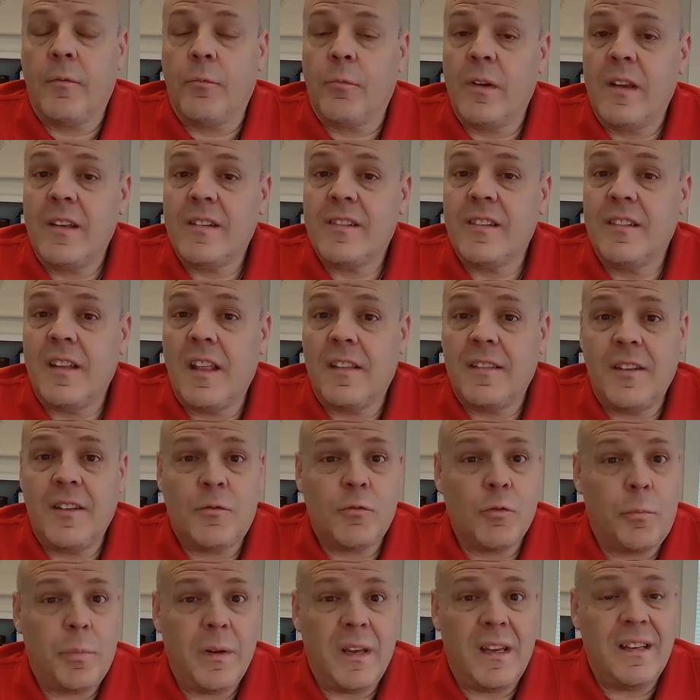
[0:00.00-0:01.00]
reason that
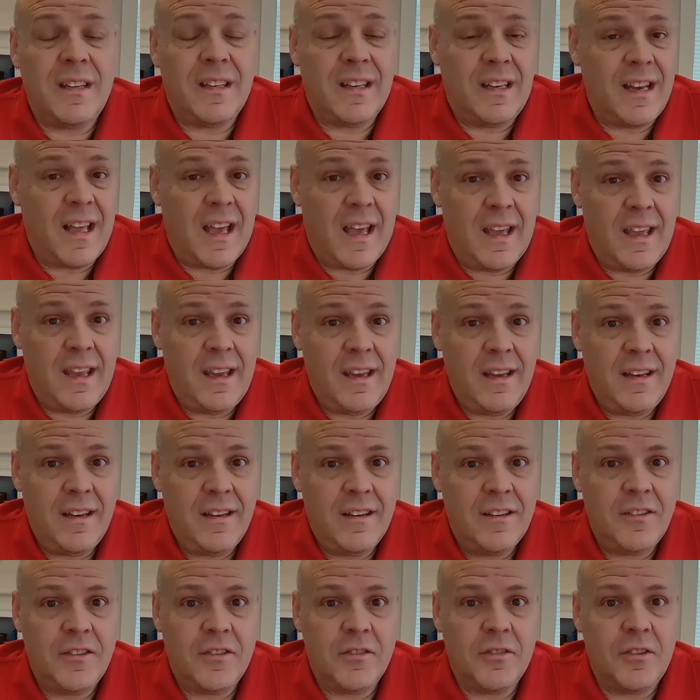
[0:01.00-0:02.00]
these were being denied
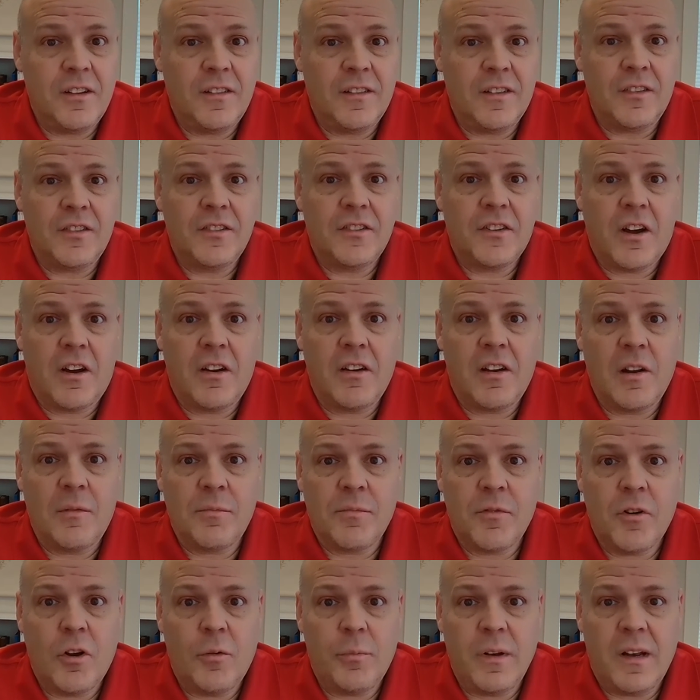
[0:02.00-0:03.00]
during this
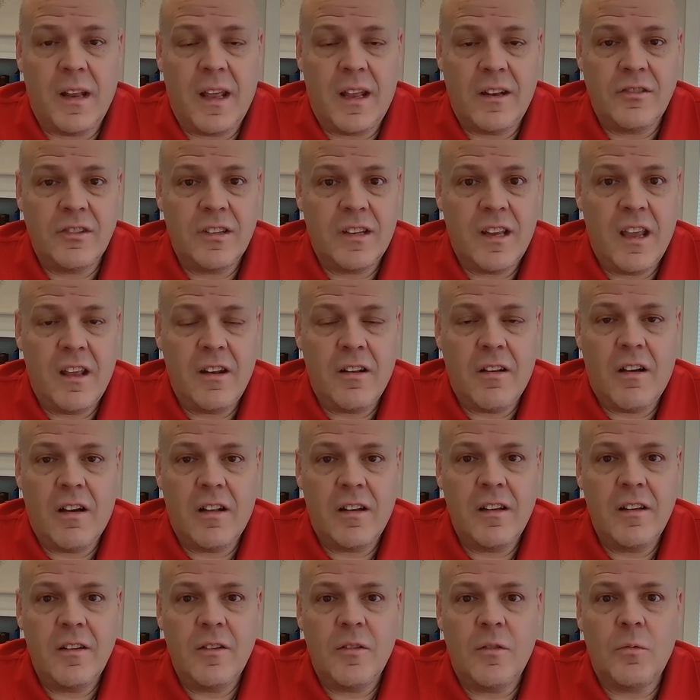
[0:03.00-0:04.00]
Target, Probe, and Educate
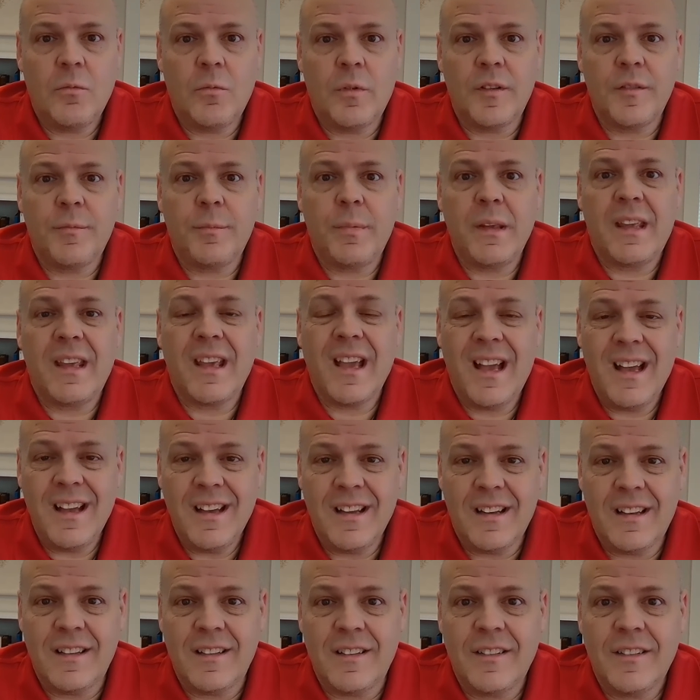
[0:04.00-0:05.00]
audit was
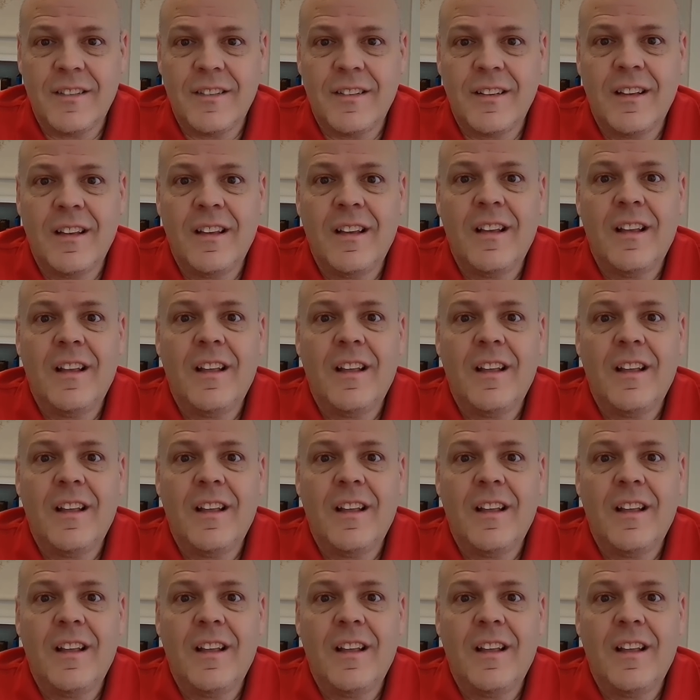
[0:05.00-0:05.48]
because